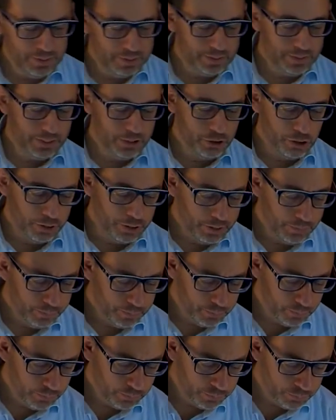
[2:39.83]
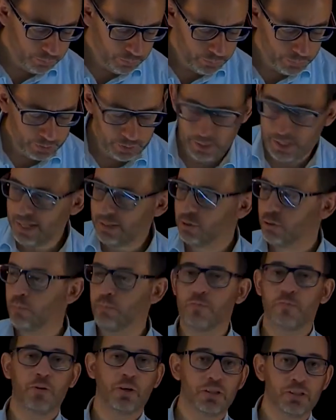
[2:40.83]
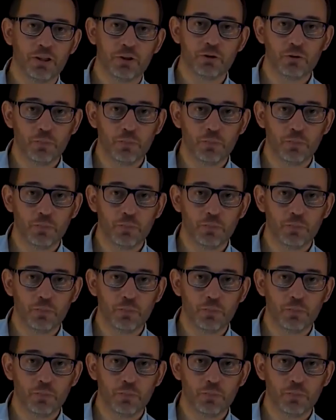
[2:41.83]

this region, let's further